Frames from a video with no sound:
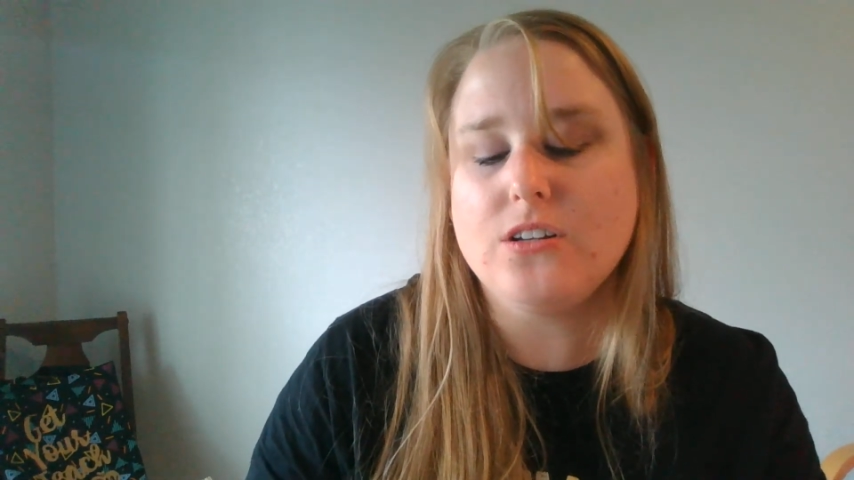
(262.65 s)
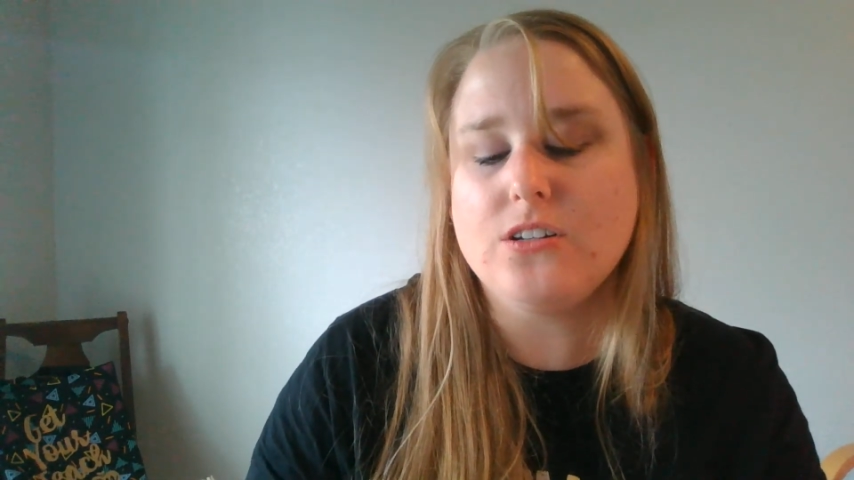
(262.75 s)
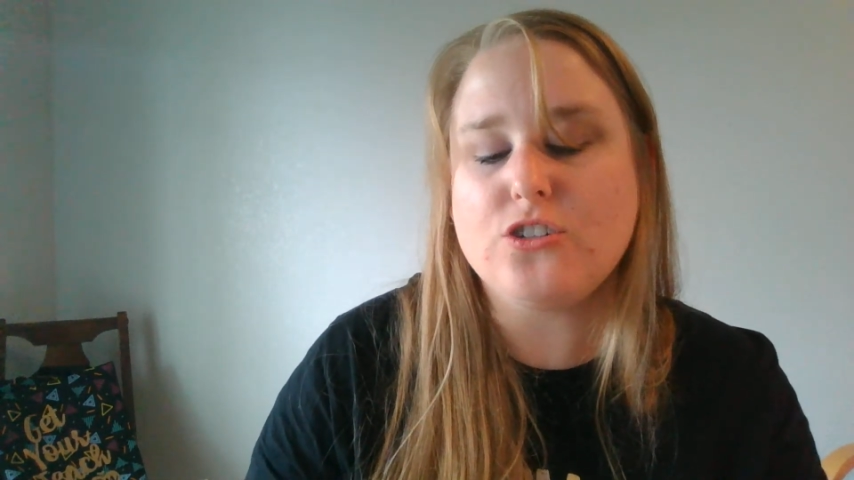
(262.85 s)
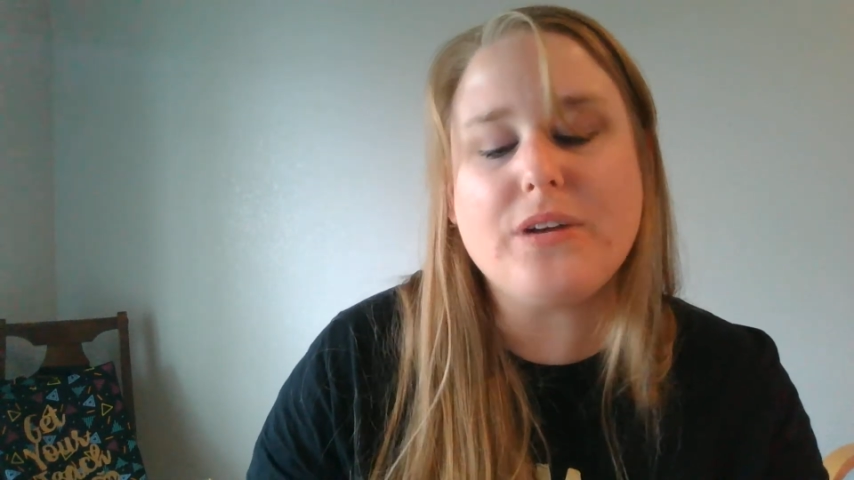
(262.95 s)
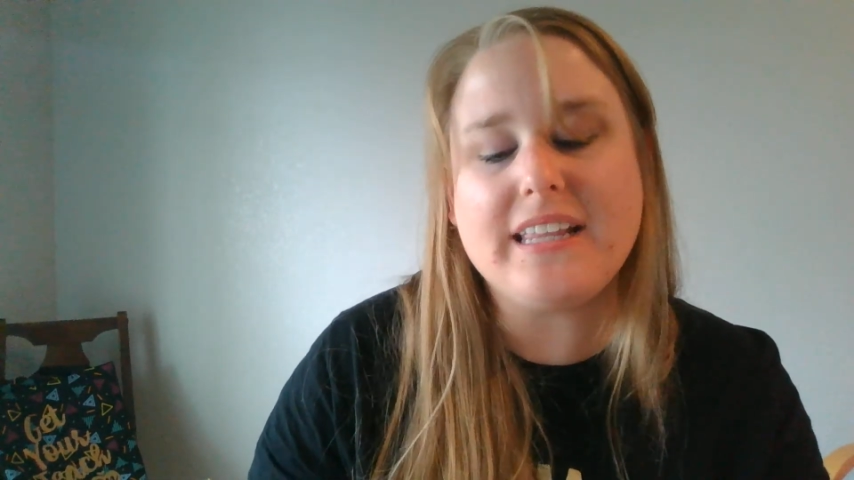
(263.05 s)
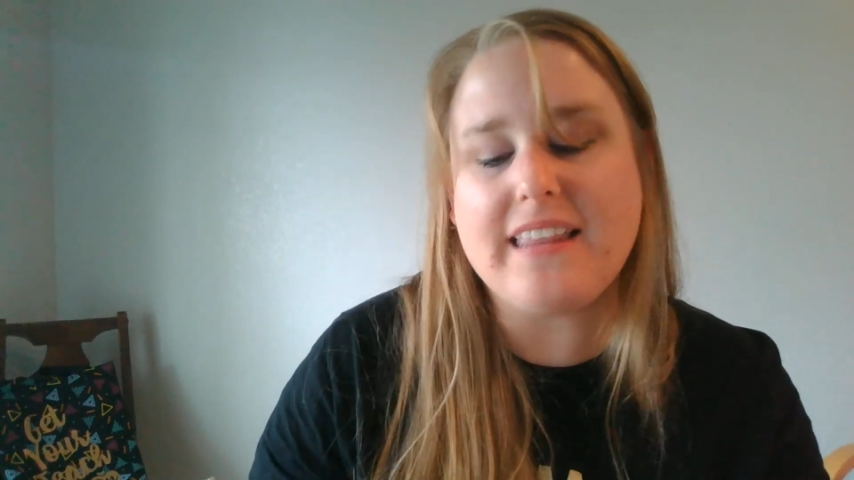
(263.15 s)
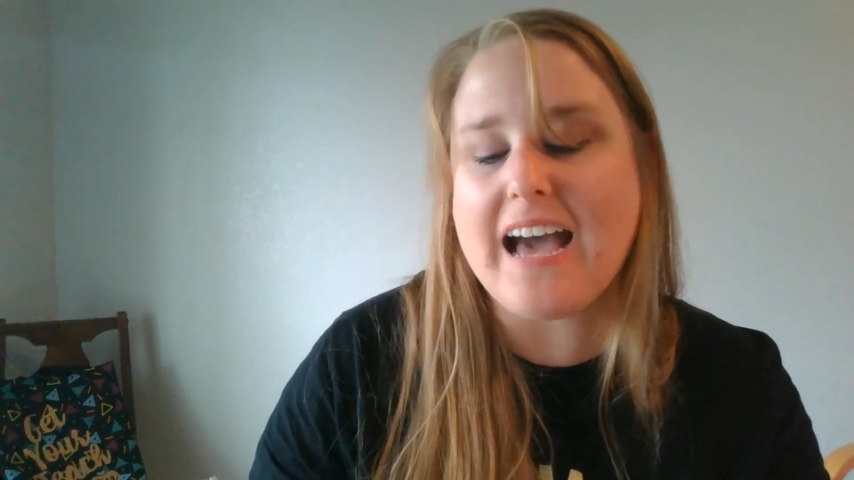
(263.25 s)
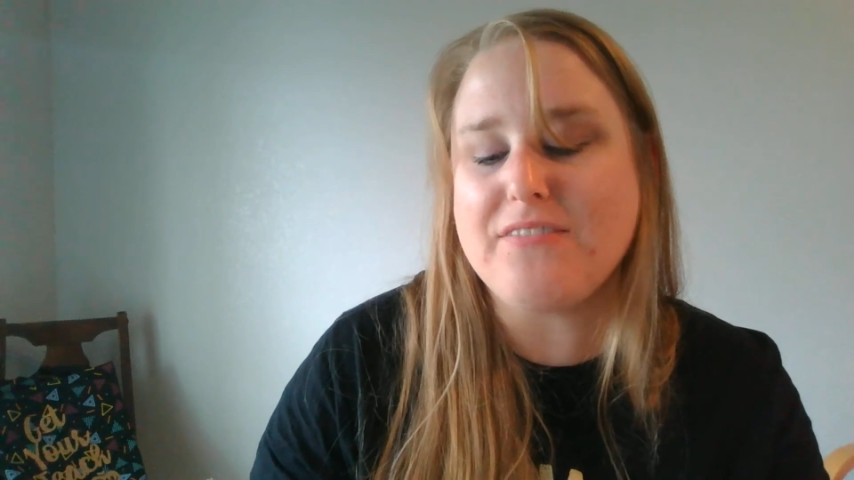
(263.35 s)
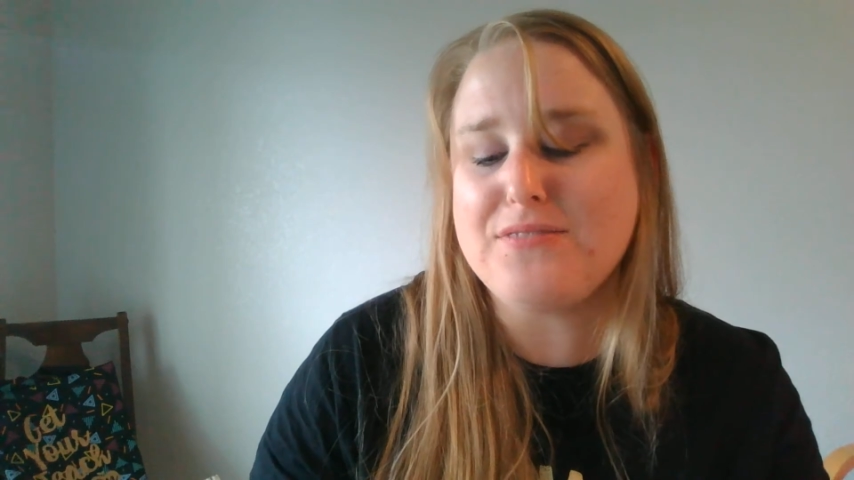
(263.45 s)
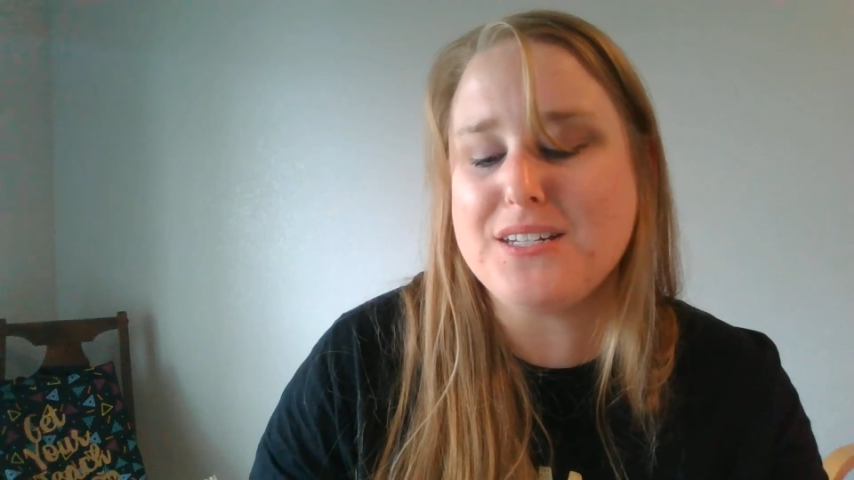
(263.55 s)
Joy
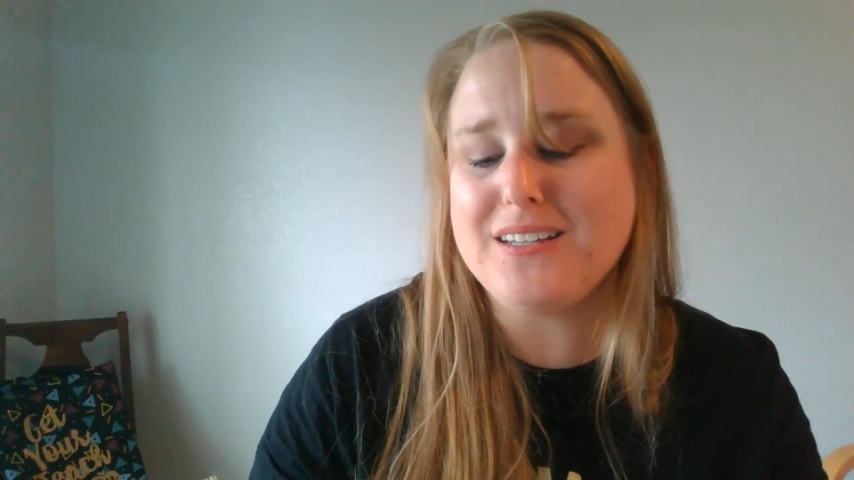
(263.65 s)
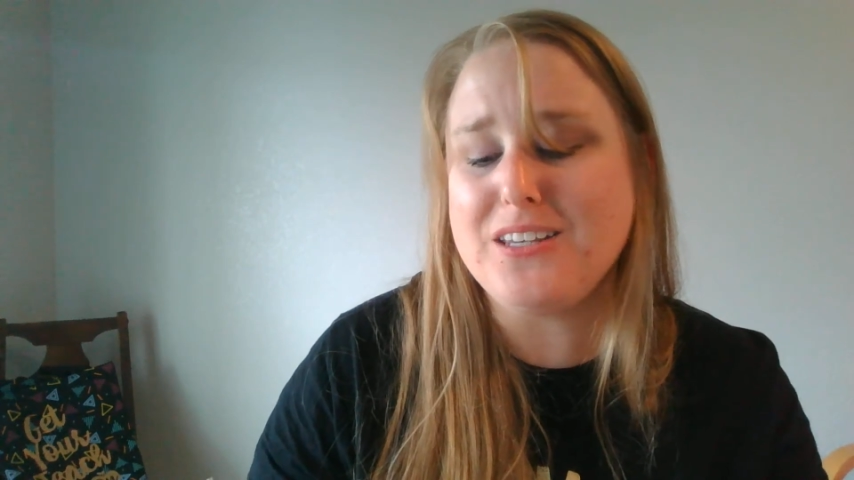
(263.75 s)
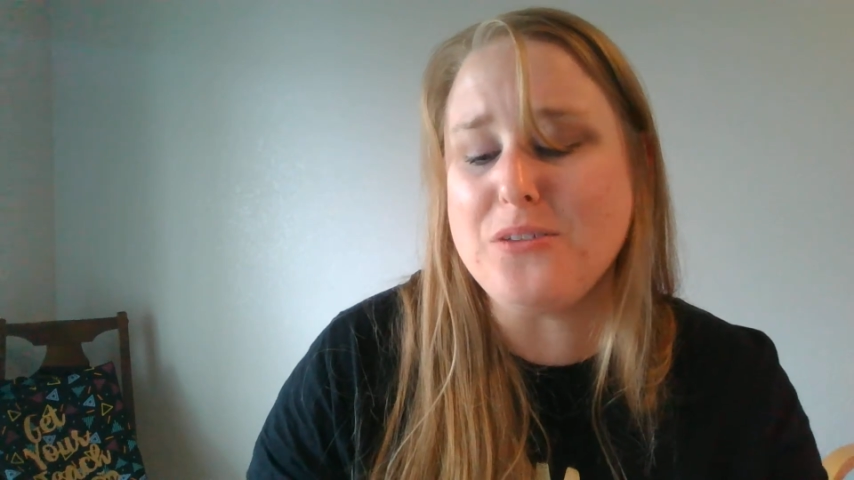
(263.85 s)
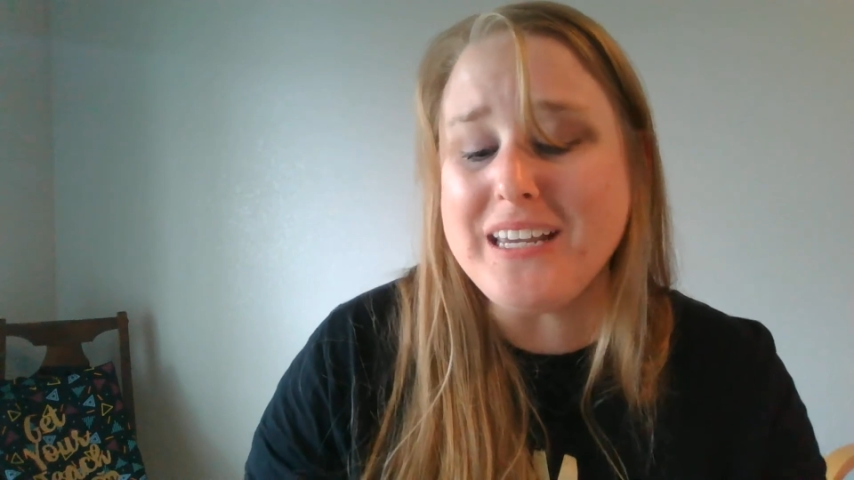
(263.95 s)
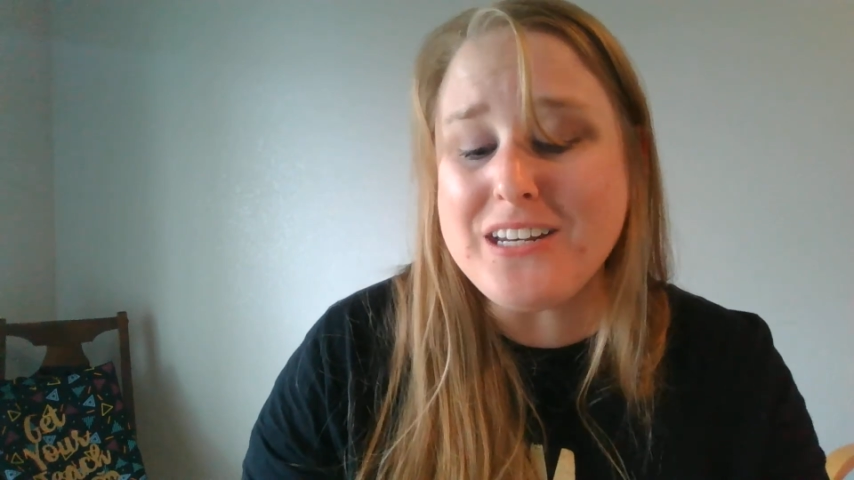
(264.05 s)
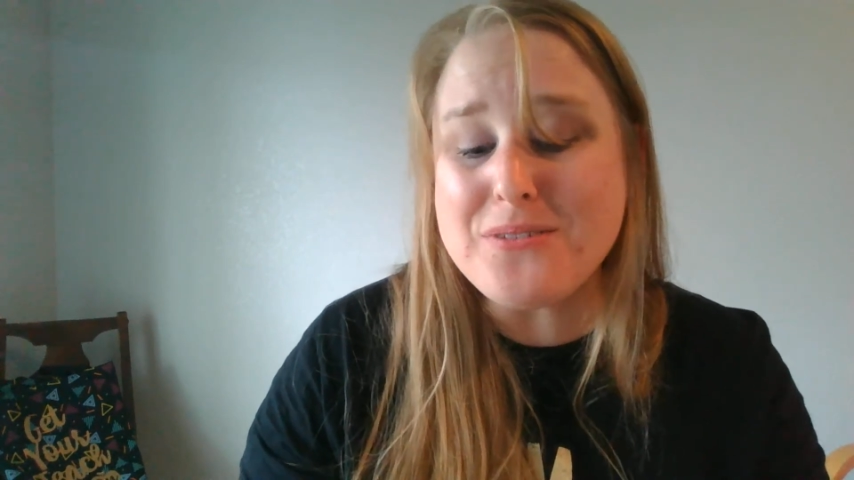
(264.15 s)
laughed. "You mean